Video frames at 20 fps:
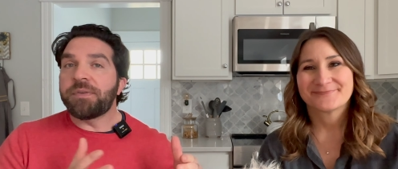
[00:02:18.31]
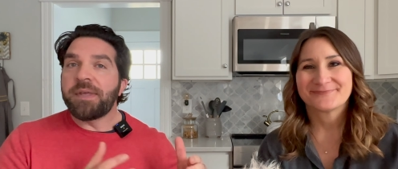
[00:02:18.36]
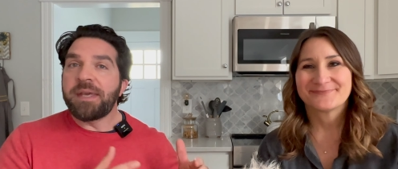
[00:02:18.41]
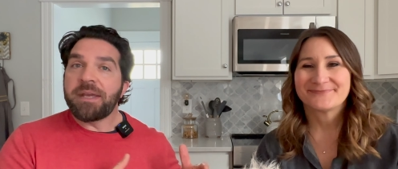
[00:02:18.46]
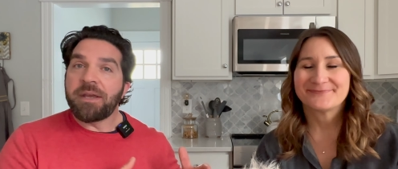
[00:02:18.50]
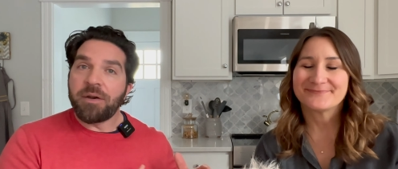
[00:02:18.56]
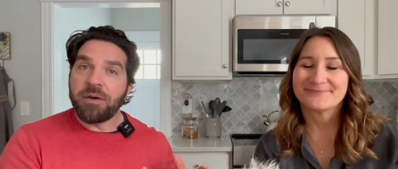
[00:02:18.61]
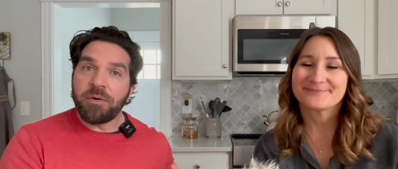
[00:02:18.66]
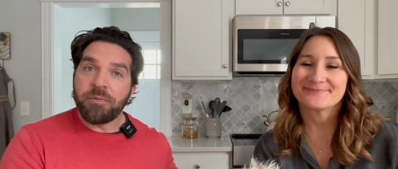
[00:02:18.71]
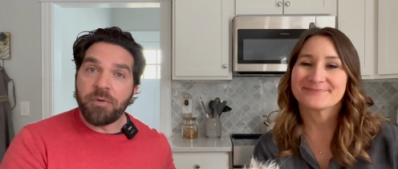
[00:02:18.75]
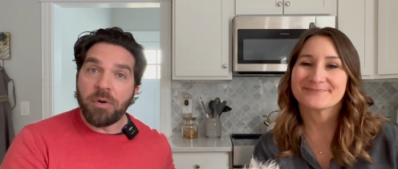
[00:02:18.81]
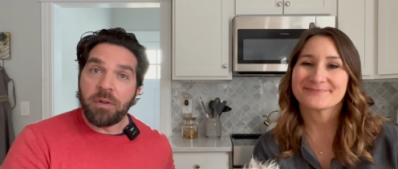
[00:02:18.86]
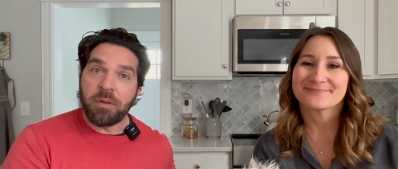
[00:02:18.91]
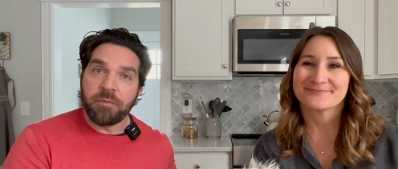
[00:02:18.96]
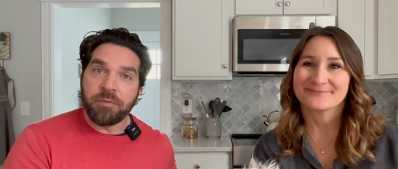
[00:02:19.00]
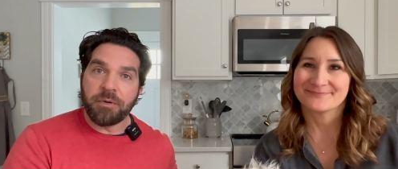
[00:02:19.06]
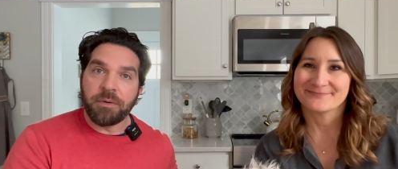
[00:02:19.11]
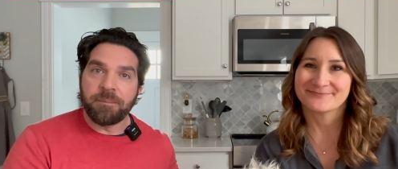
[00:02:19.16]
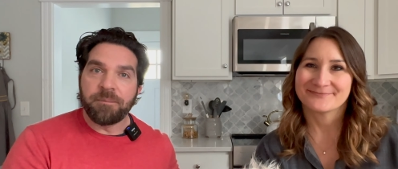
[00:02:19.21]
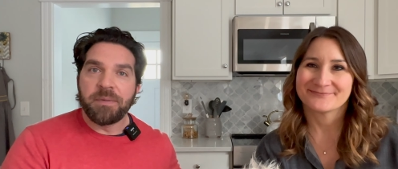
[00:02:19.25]
Speaker 1: take care of
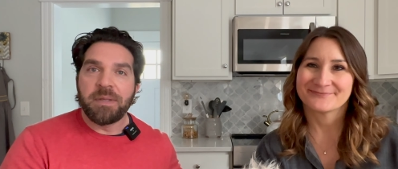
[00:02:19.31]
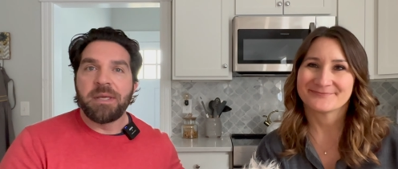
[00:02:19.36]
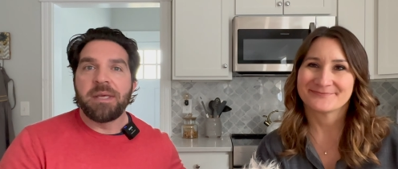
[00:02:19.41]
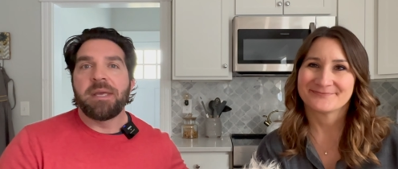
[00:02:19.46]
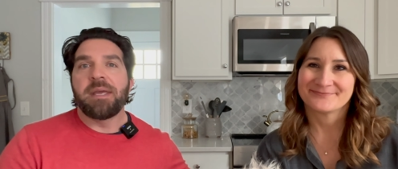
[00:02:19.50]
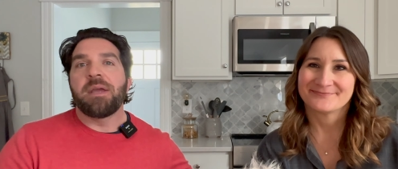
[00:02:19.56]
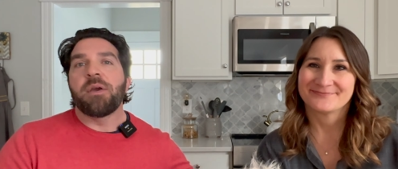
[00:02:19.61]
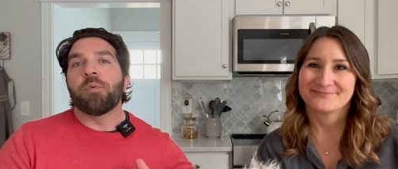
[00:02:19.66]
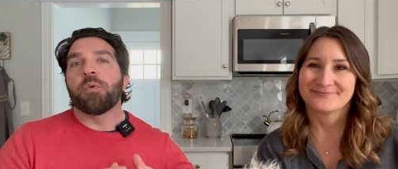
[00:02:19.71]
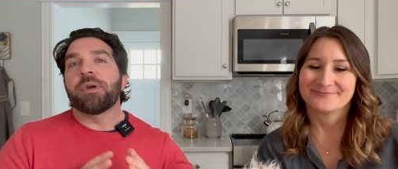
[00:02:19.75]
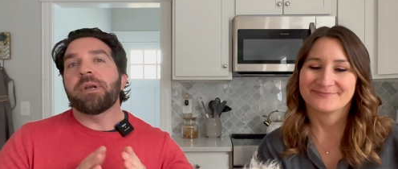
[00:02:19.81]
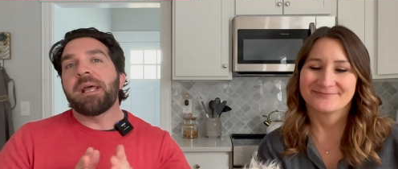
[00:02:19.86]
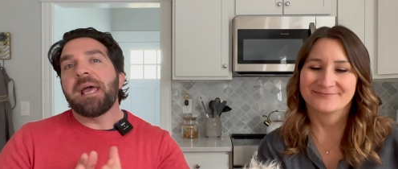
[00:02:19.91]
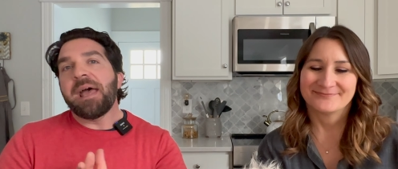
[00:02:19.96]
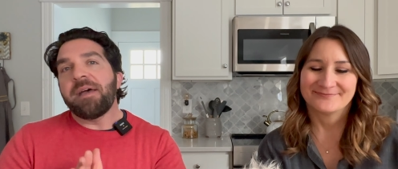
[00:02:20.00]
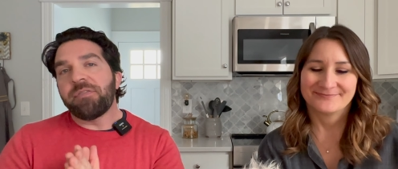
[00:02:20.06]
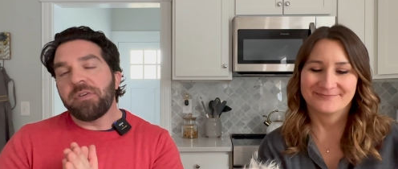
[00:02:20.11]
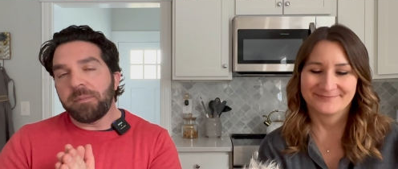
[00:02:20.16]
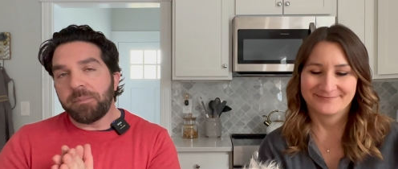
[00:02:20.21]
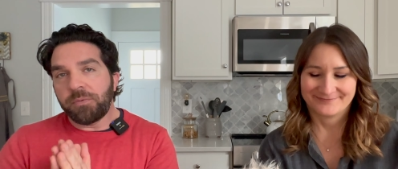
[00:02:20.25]
Oliver. We're gonna
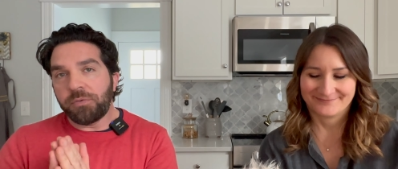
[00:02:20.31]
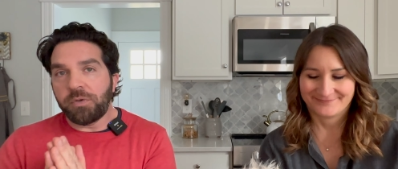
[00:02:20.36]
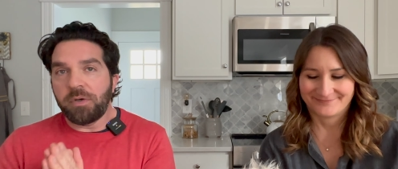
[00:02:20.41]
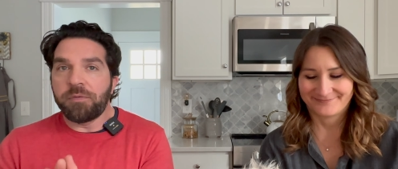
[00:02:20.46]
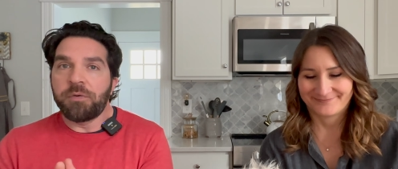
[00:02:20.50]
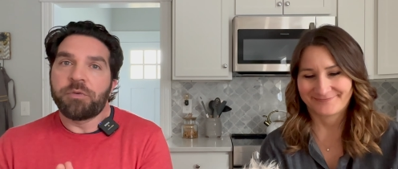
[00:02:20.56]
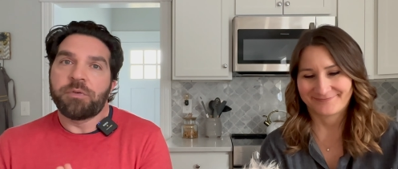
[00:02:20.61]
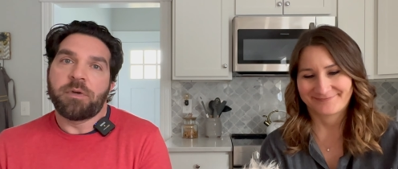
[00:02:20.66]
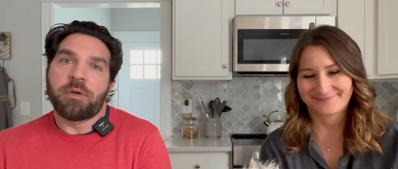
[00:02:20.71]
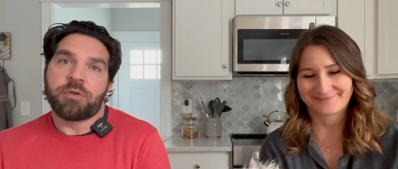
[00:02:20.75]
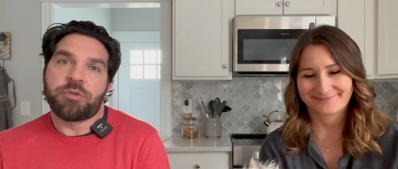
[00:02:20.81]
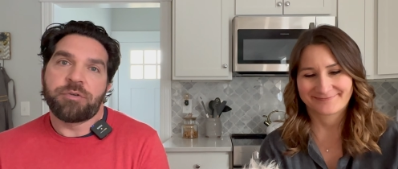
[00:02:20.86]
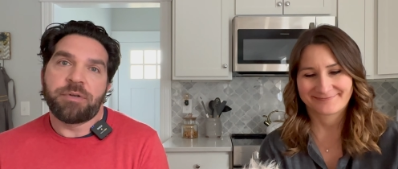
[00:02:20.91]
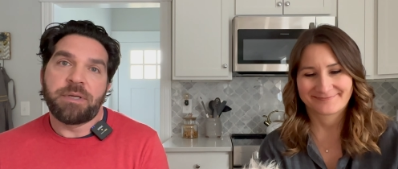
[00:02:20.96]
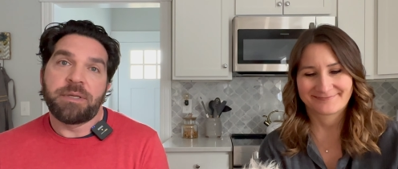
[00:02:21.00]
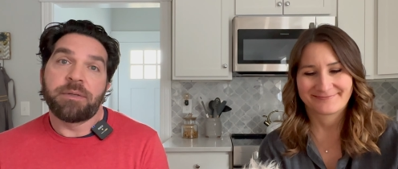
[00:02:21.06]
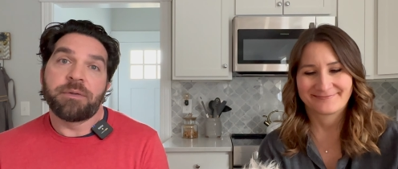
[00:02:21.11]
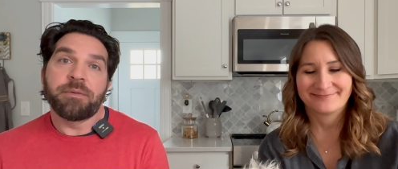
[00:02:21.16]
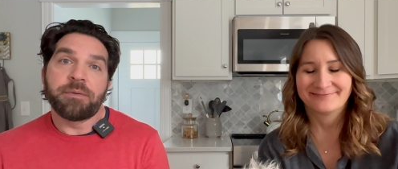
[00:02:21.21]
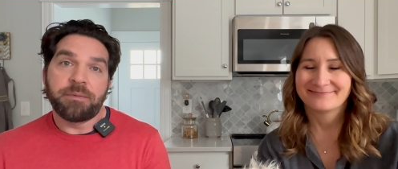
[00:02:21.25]
have him service dog
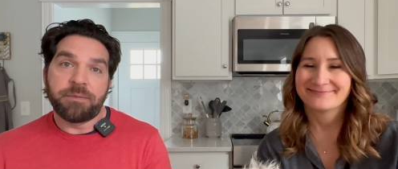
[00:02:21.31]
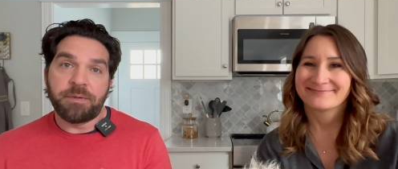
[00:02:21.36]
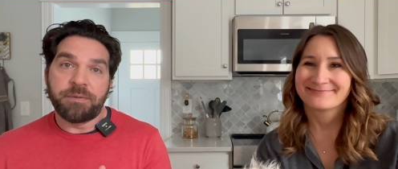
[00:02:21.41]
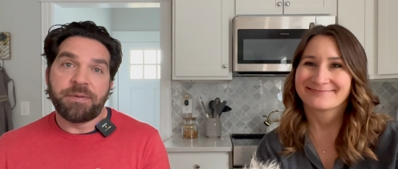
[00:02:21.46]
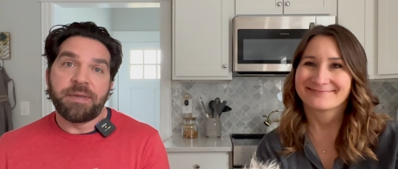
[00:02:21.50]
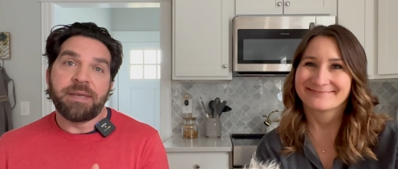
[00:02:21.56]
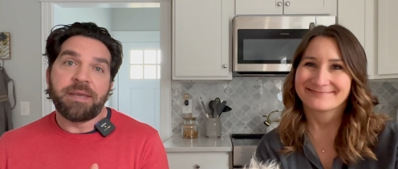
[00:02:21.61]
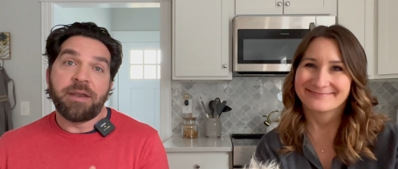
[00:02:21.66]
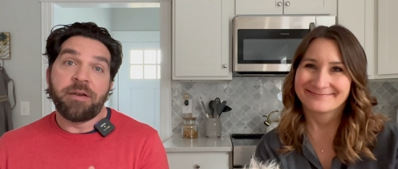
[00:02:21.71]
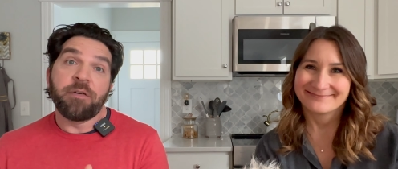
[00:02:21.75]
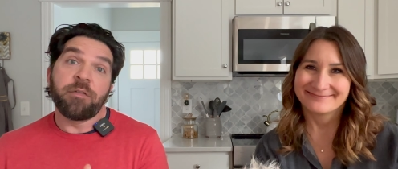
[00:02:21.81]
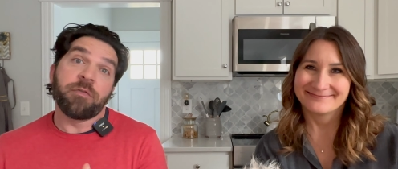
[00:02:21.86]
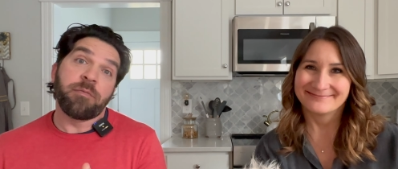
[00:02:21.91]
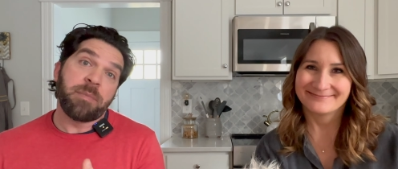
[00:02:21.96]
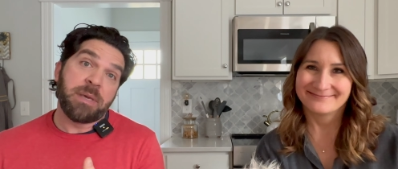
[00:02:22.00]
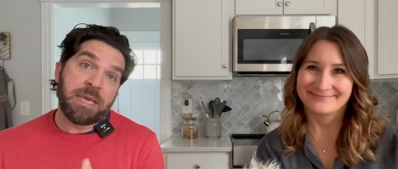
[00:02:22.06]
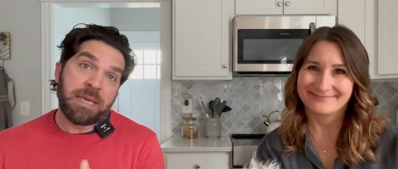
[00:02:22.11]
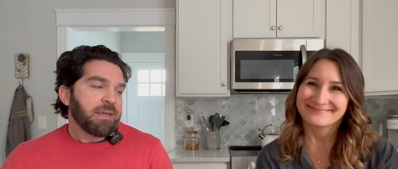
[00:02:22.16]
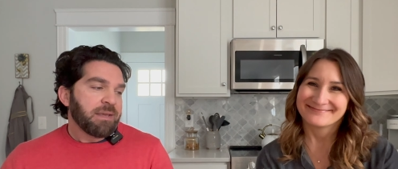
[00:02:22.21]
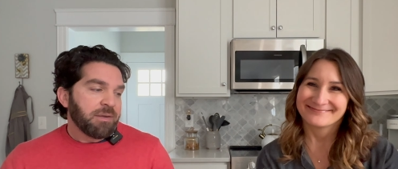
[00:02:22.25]
trained to take care of
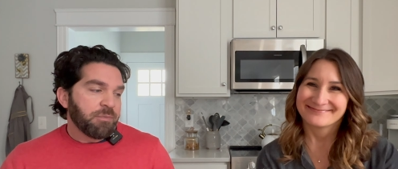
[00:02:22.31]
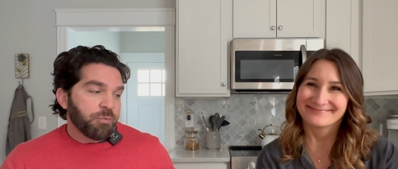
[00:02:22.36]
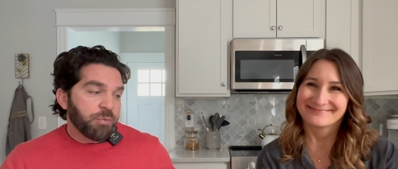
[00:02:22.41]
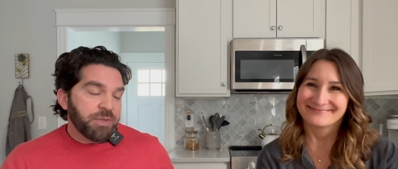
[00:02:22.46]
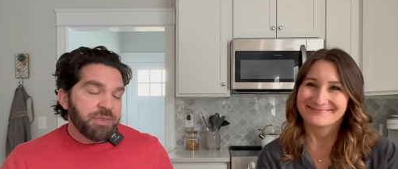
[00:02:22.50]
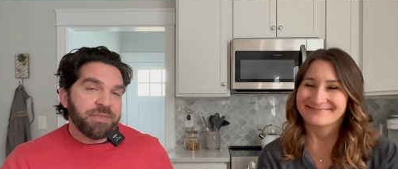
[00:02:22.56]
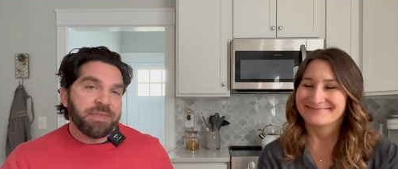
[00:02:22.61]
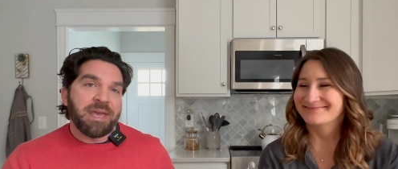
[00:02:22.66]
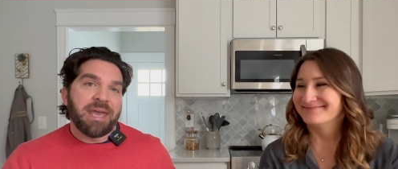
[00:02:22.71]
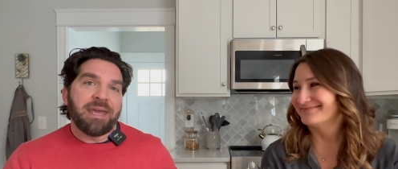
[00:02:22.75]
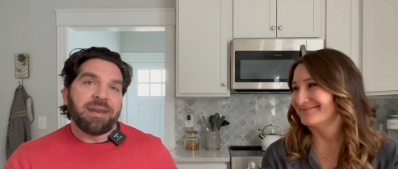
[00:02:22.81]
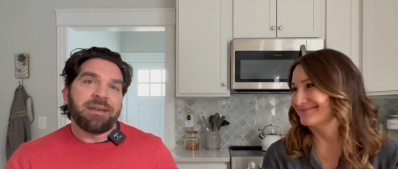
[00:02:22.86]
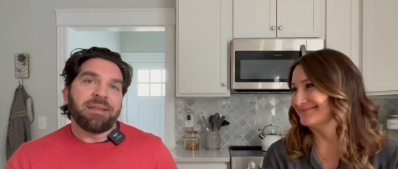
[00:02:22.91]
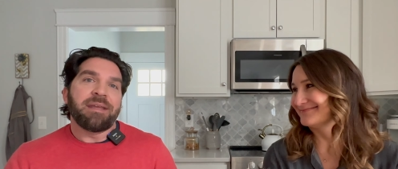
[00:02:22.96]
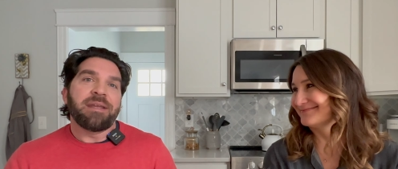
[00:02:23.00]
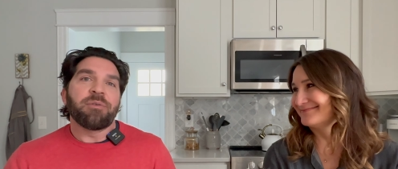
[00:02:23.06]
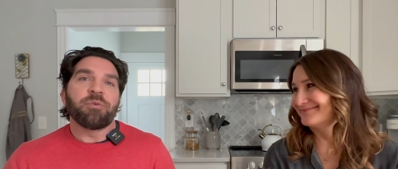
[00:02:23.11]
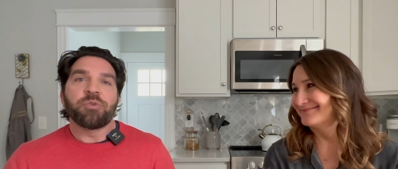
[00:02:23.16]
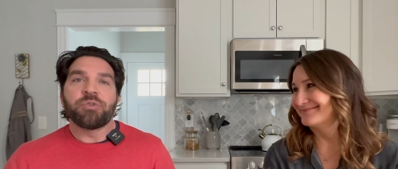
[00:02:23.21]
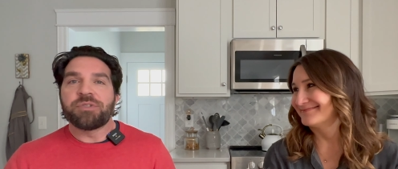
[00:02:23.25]
me. With that, it will